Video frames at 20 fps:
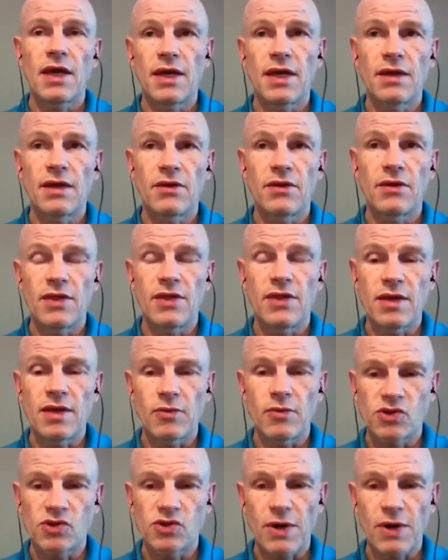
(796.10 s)
And
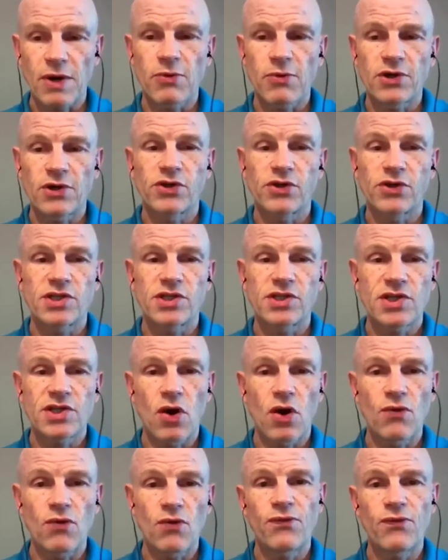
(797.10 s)
the spray pressure
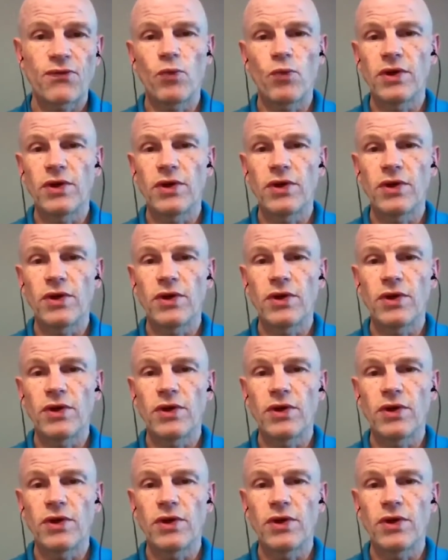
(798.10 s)
itself